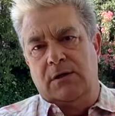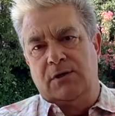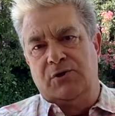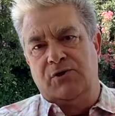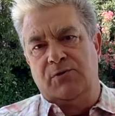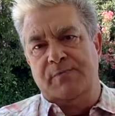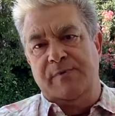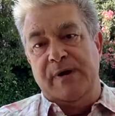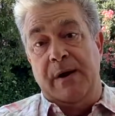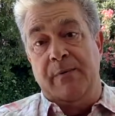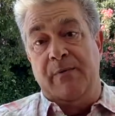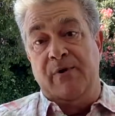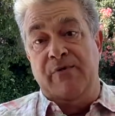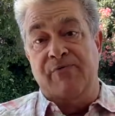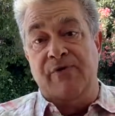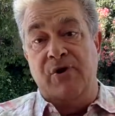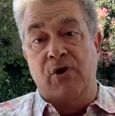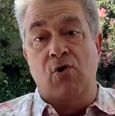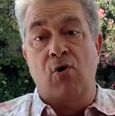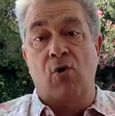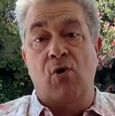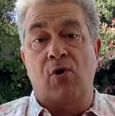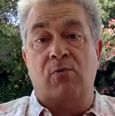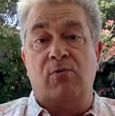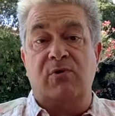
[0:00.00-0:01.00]
To be able to
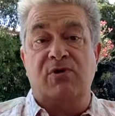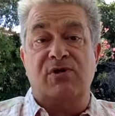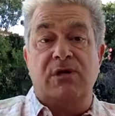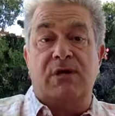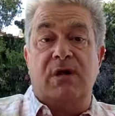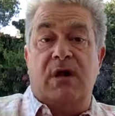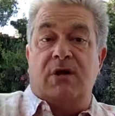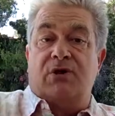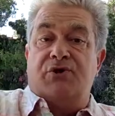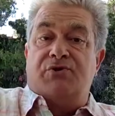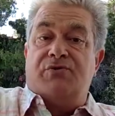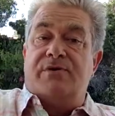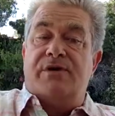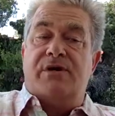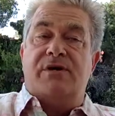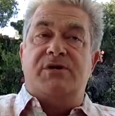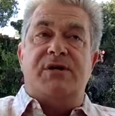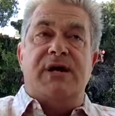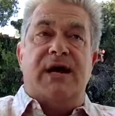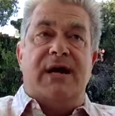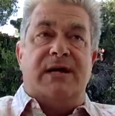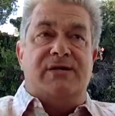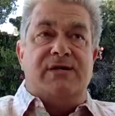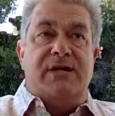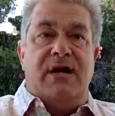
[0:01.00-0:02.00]
record was a luxury, as
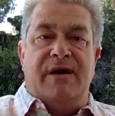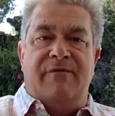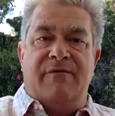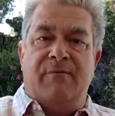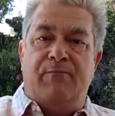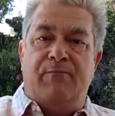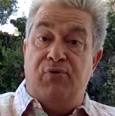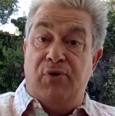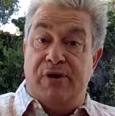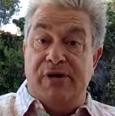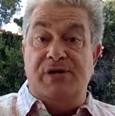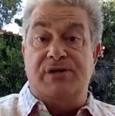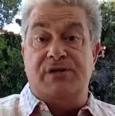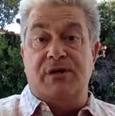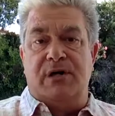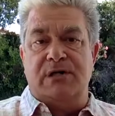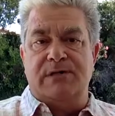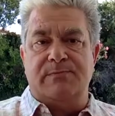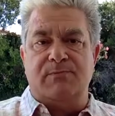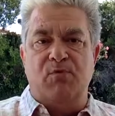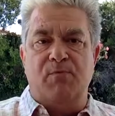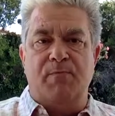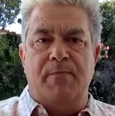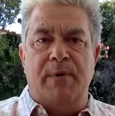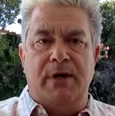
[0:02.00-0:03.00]
you had to have pretty
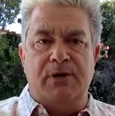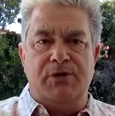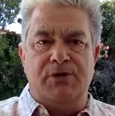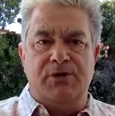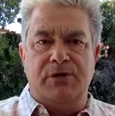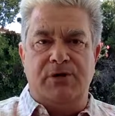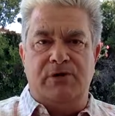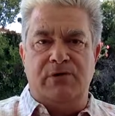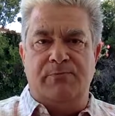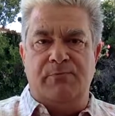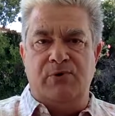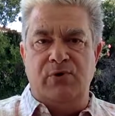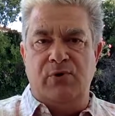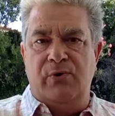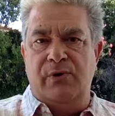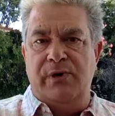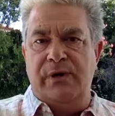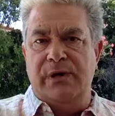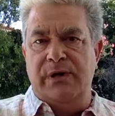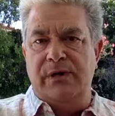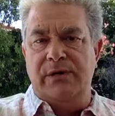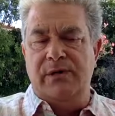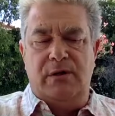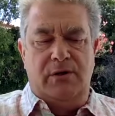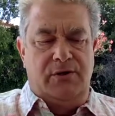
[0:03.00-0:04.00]
sizable budget to do
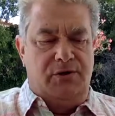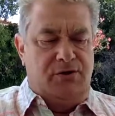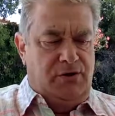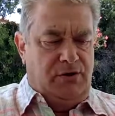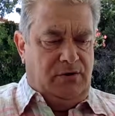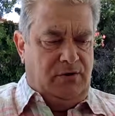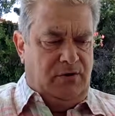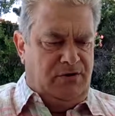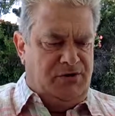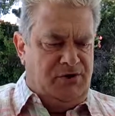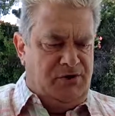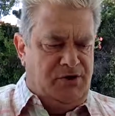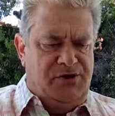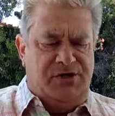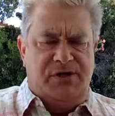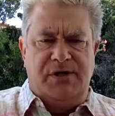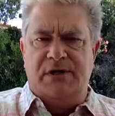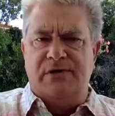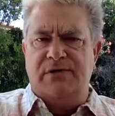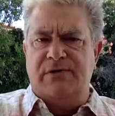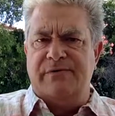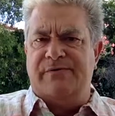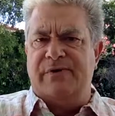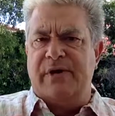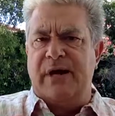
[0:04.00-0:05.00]
it, and the
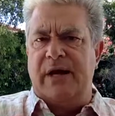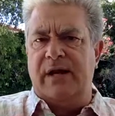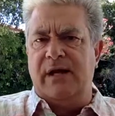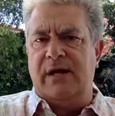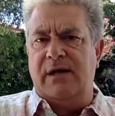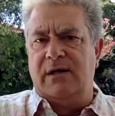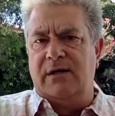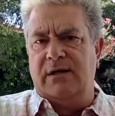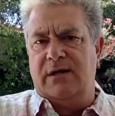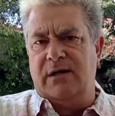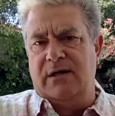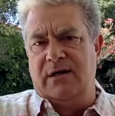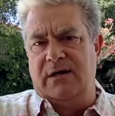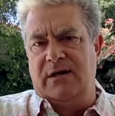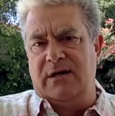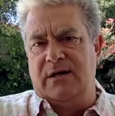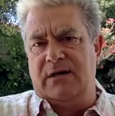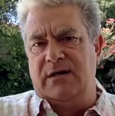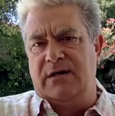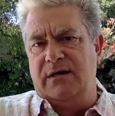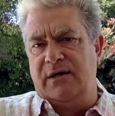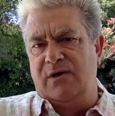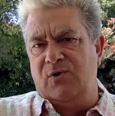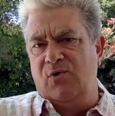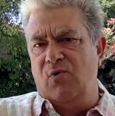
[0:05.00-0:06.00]
logistics of getting
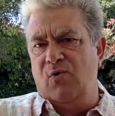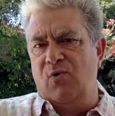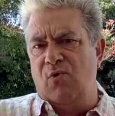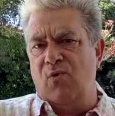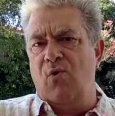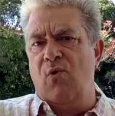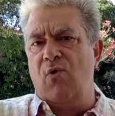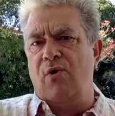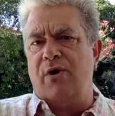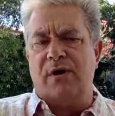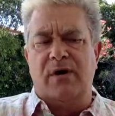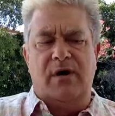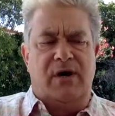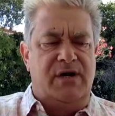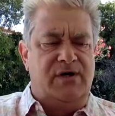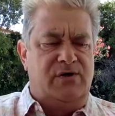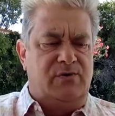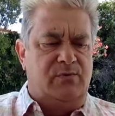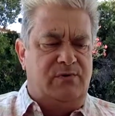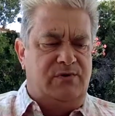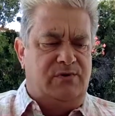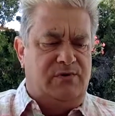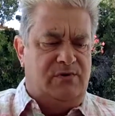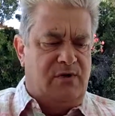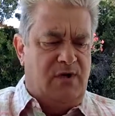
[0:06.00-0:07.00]
it all organized
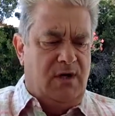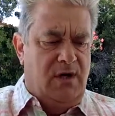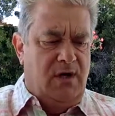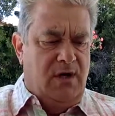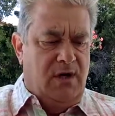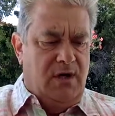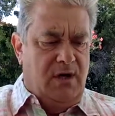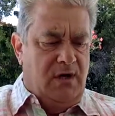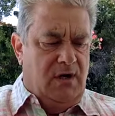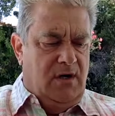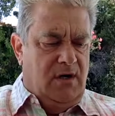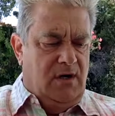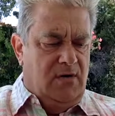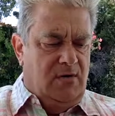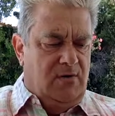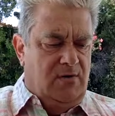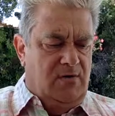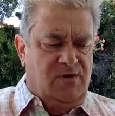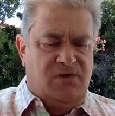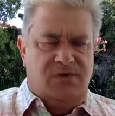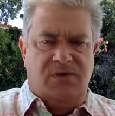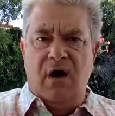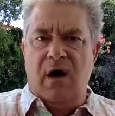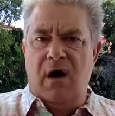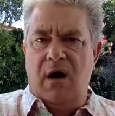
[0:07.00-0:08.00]

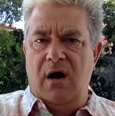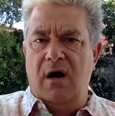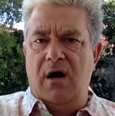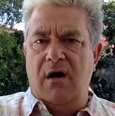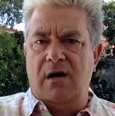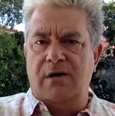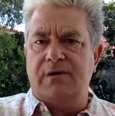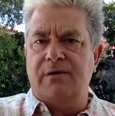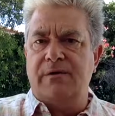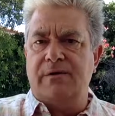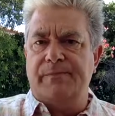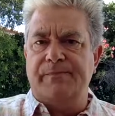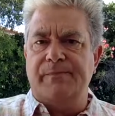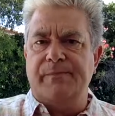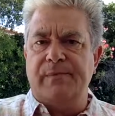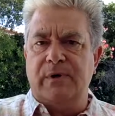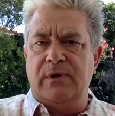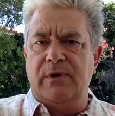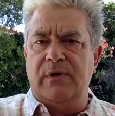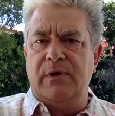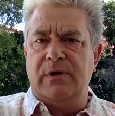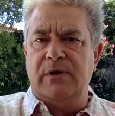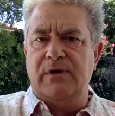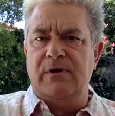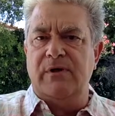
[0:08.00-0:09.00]
was hard.
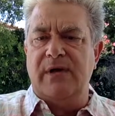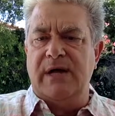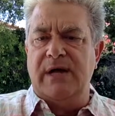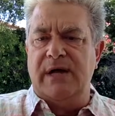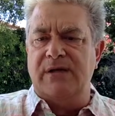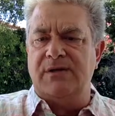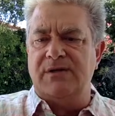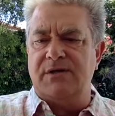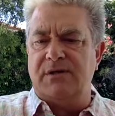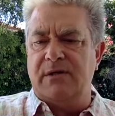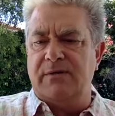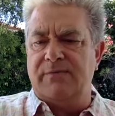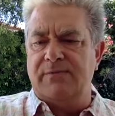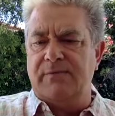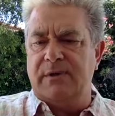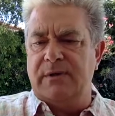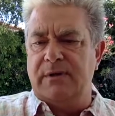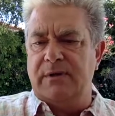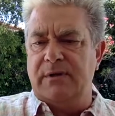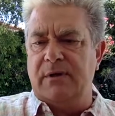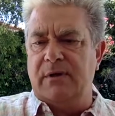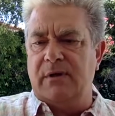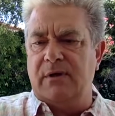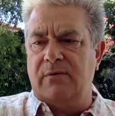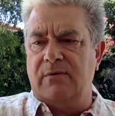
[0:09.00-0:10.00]
You had to,
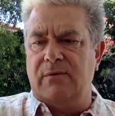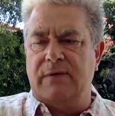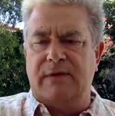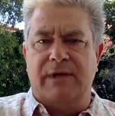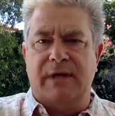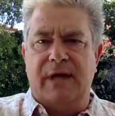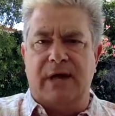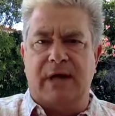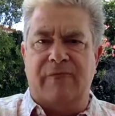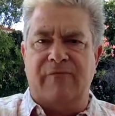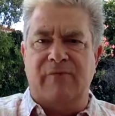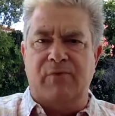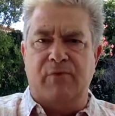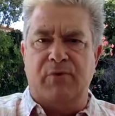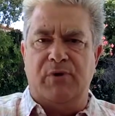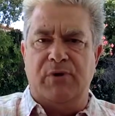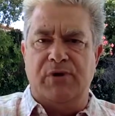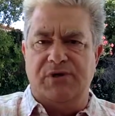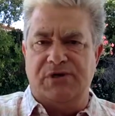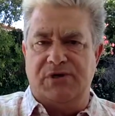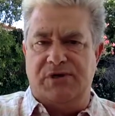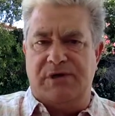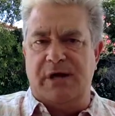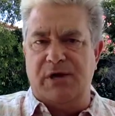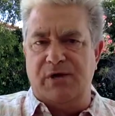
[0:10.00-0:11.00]
you know, get
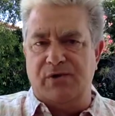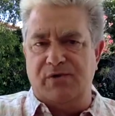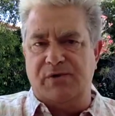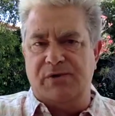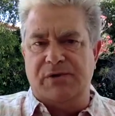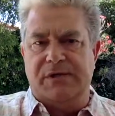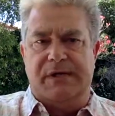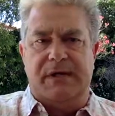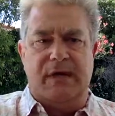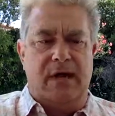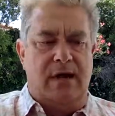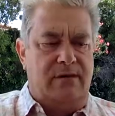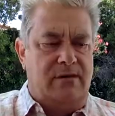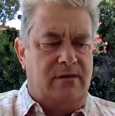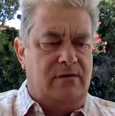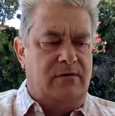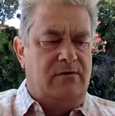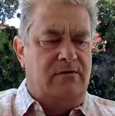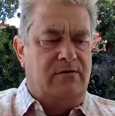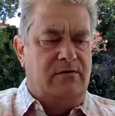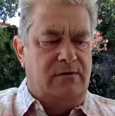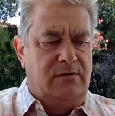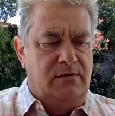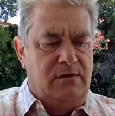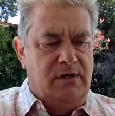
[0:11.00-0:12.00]
everybody's schedules
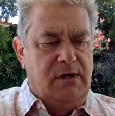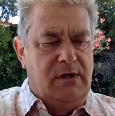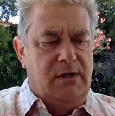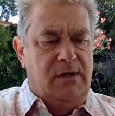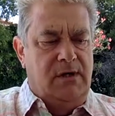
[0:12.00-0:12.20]
together and